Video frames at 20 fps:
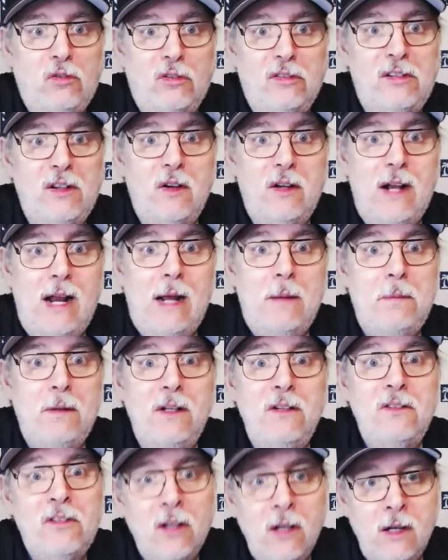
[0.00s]
We'll see what
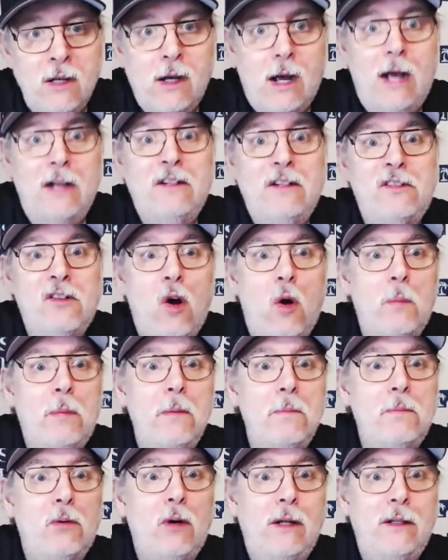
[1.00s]
happens. I just hope
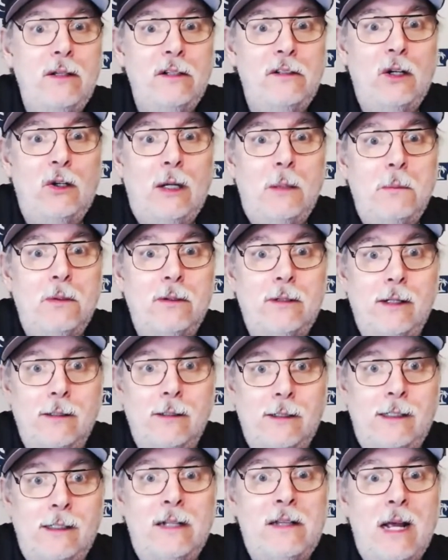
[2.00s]
and pray that they're able to
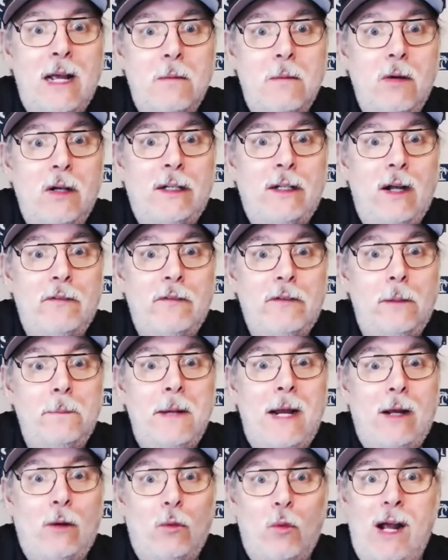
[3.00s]
get that monkey out their
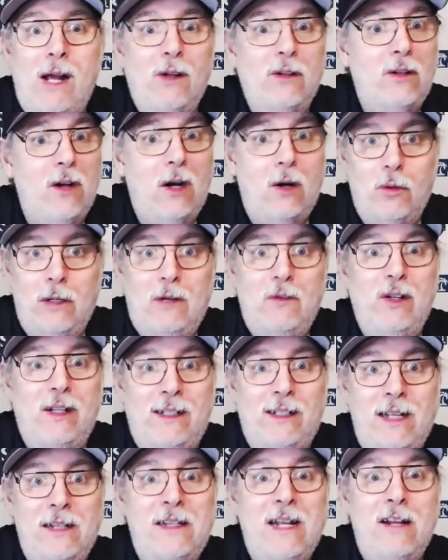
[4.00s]
back, wild card, whatever,
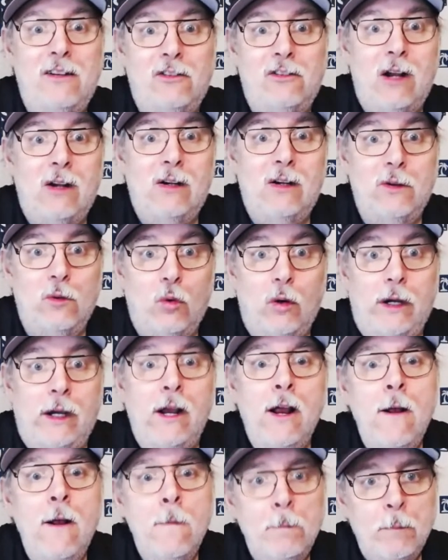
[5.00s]
get that drought out of the way.
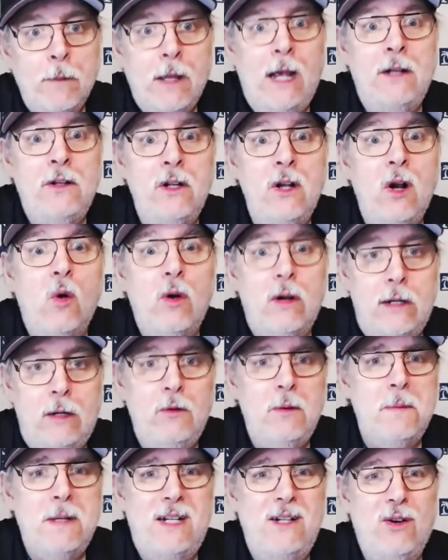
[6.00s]
And you know what?
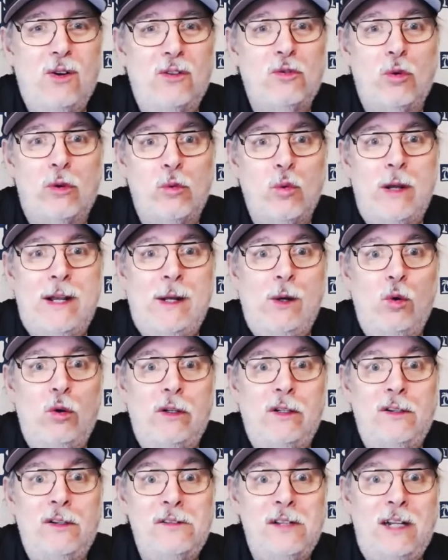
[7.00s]
Everybody knows with winning
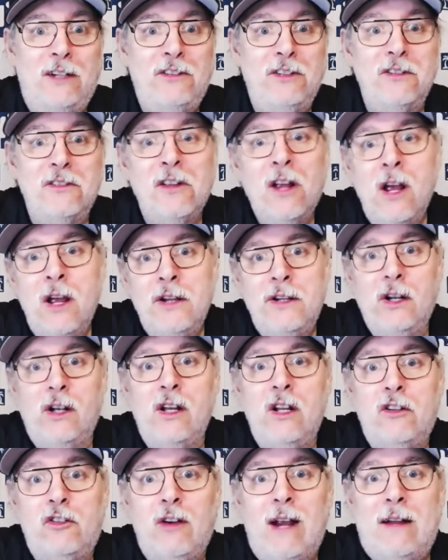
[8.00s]
organizations, you're
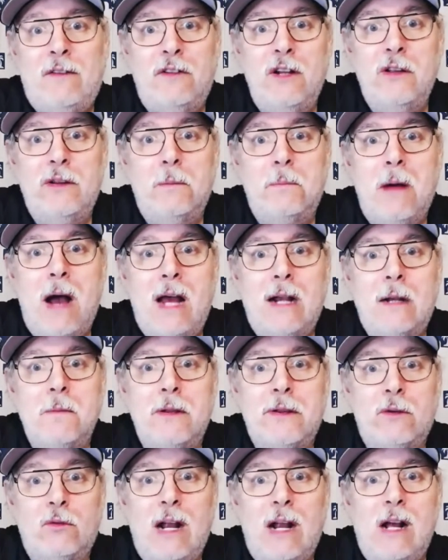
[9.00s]
going to draft near the bottom
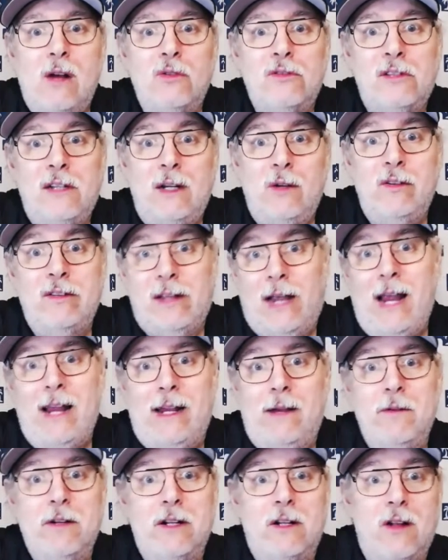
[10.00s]
of the rounds anyways. Hey,
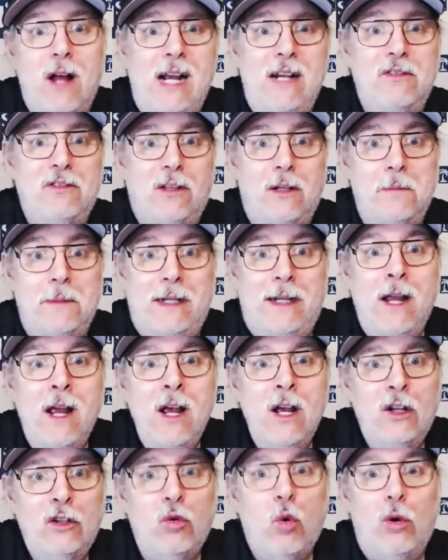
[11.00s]
even the Lions are going to be
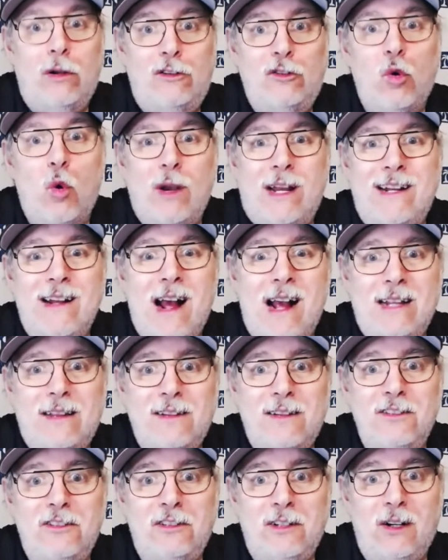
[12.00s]
29th
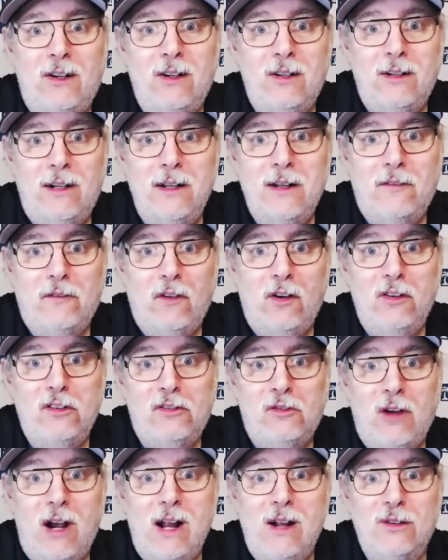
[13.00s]
this year in the first
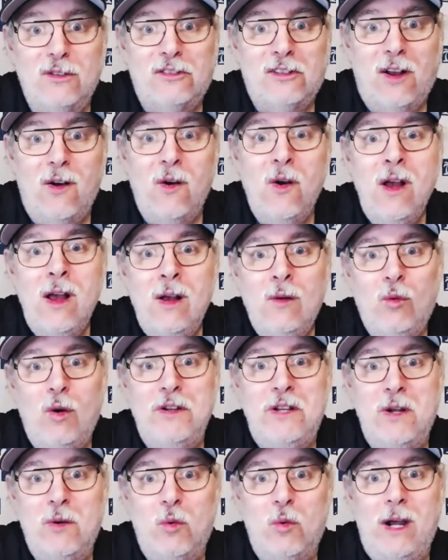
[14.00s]
round. So
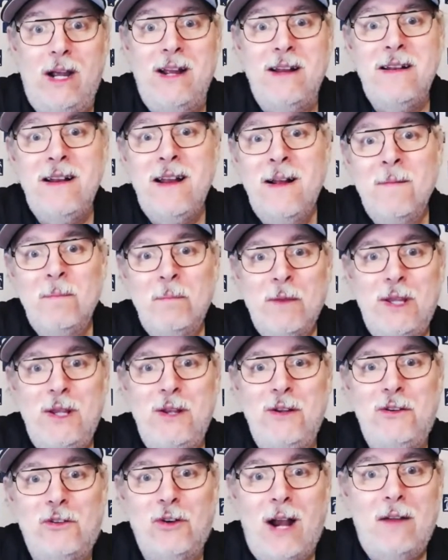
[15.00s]
when you win,
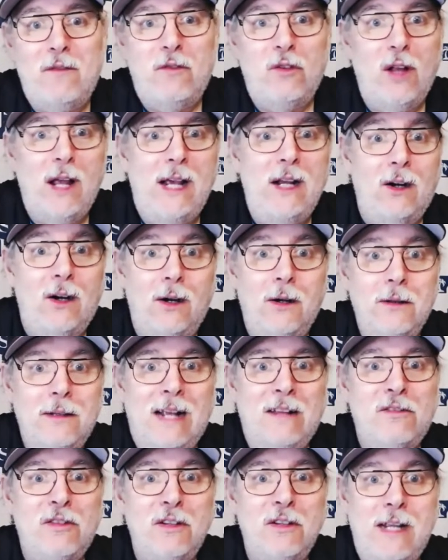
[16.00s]
you draft later.
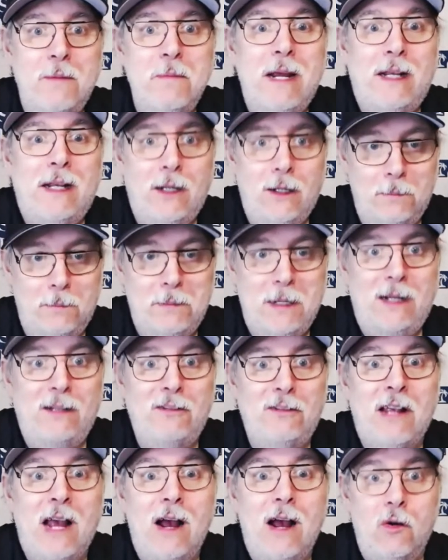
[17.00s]
That's when you make your
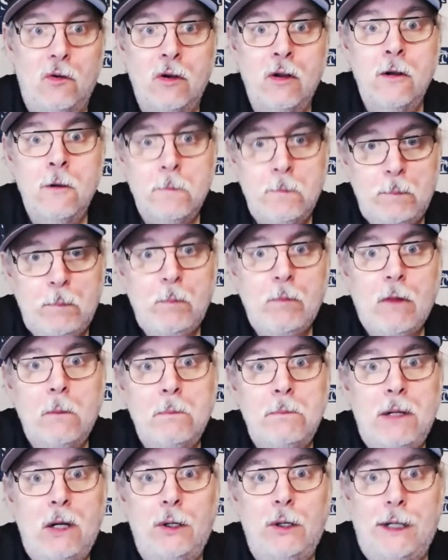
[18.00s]
picks count,
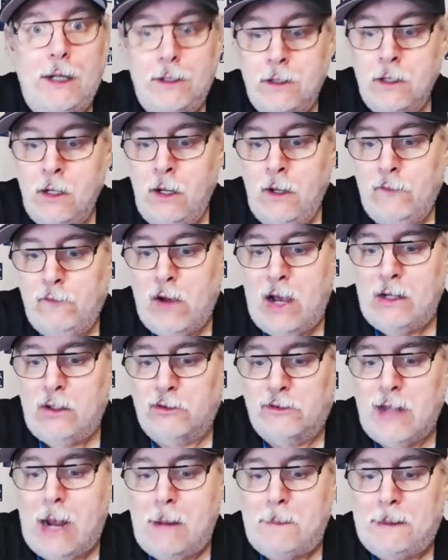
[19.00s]
period. Final
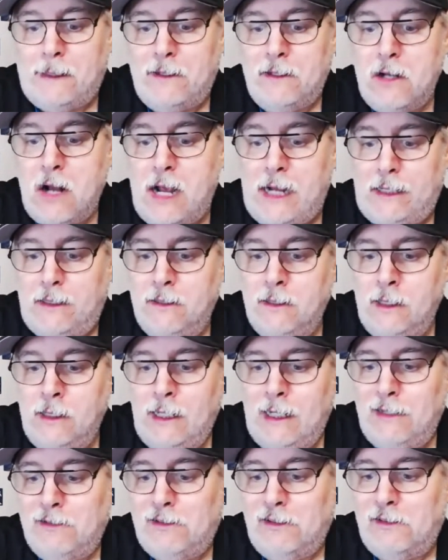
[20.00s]
topic of the night.
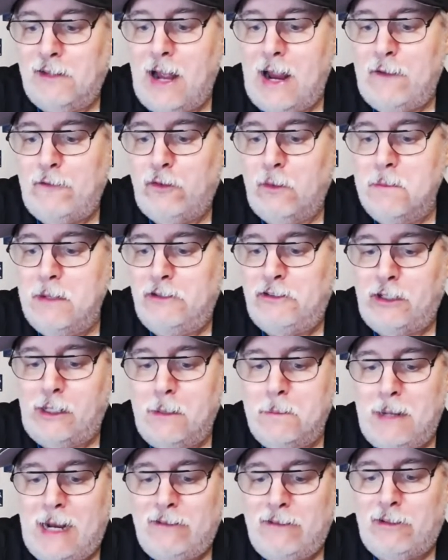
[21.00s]
Is it time for
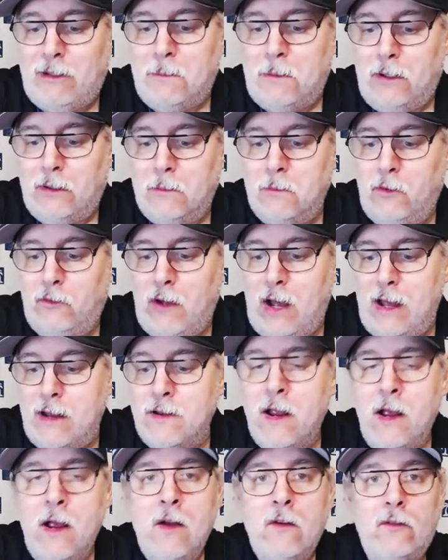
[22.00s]
Michigan basketball to move
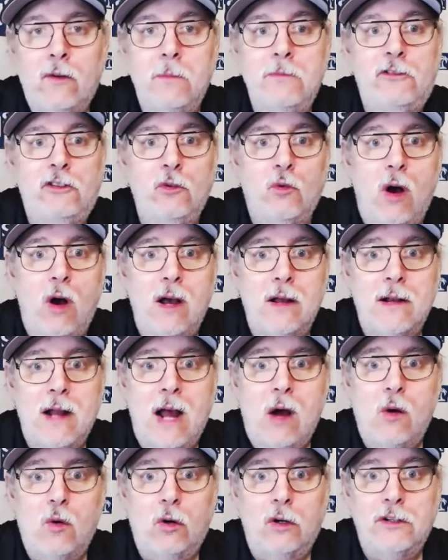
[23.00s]
on from Juwan
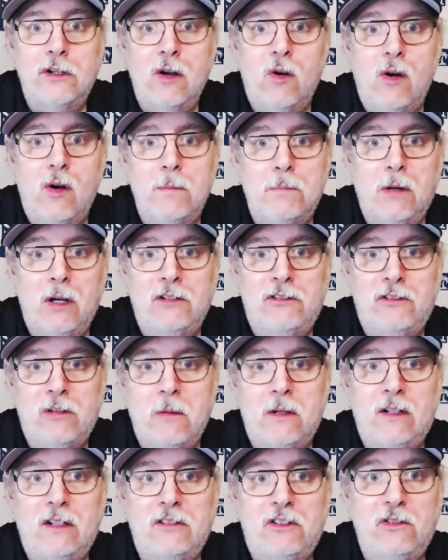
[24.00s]
Howard? You know what, Butch? I'm
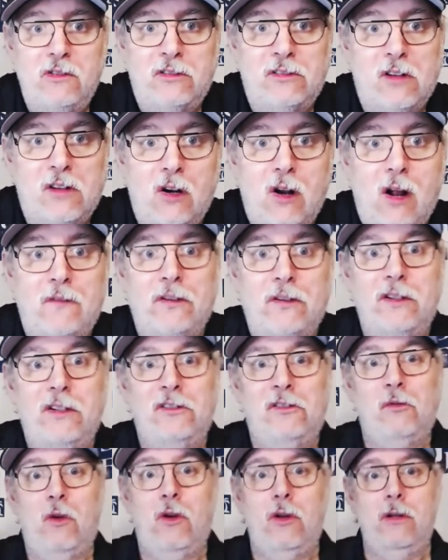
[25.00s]
going to let you start off with
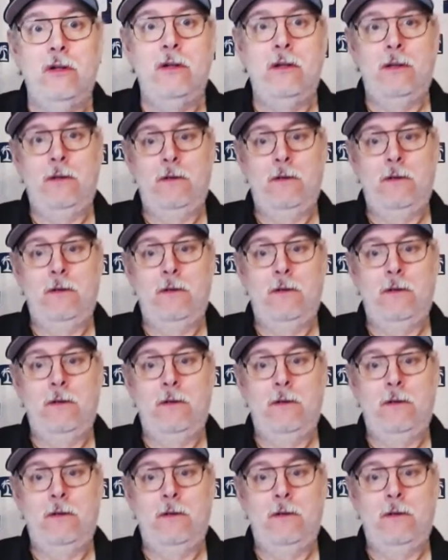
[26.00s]
this one.